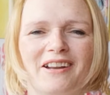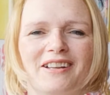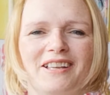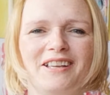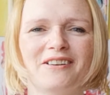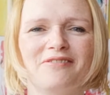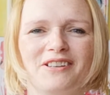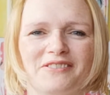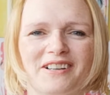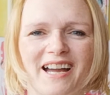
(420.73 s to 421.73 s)
And if
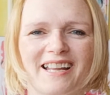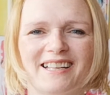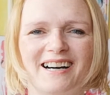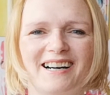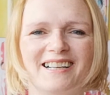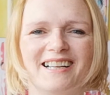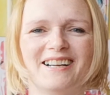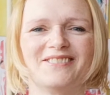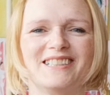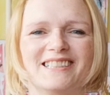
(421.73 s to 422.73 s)
you can, I
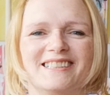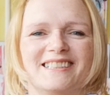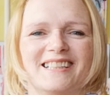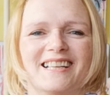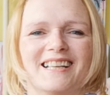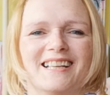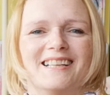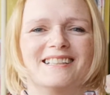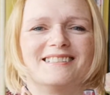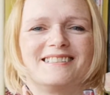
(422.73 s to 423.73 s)
am just
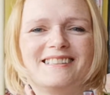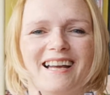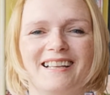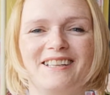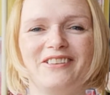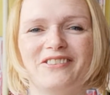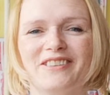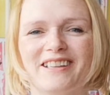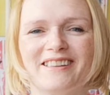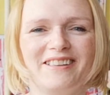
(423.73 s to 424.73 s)
telling
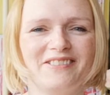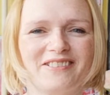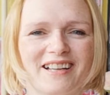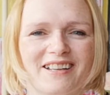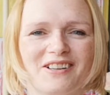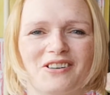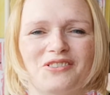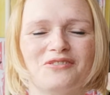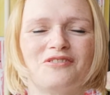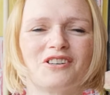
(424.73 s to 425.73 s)
you that you can
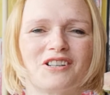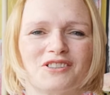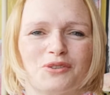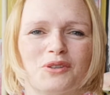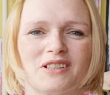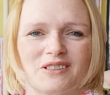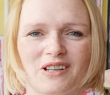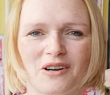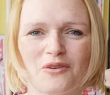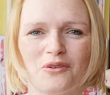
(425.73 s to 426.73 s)
go for a short or
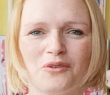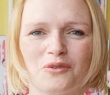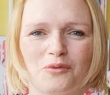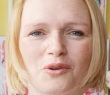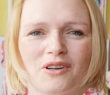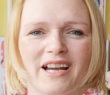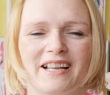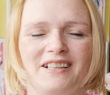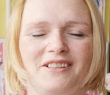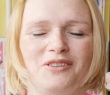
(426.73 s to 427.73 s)
a long walk
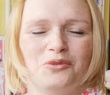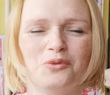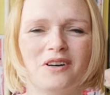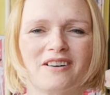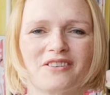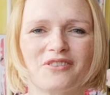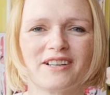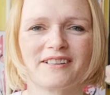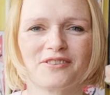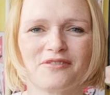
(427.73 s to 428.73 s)
and you are
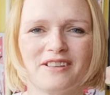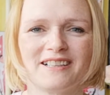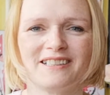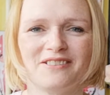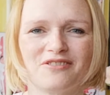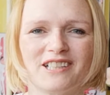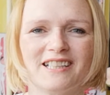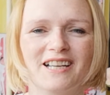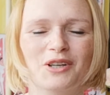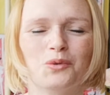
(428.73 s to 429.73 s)
going to feel
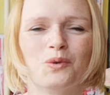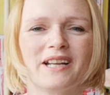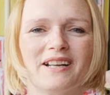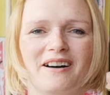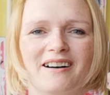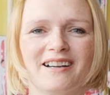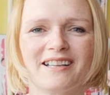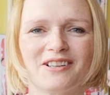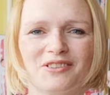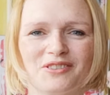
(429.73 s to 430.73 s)
different. When
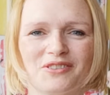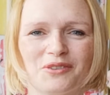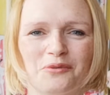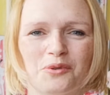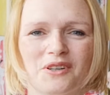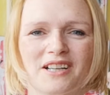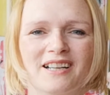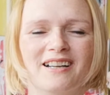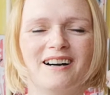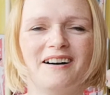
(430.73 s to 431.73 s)
I go to a walk,
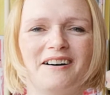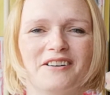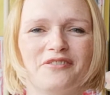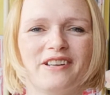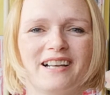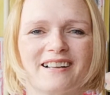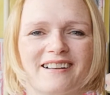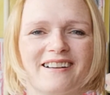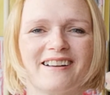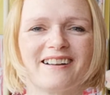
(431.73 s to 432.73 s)
I feel
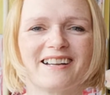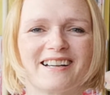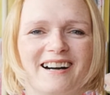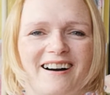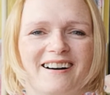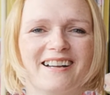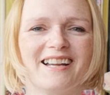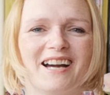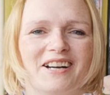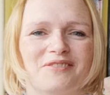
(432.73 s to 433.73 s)
like
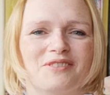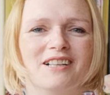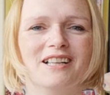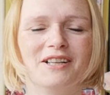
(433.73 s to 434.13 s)
I am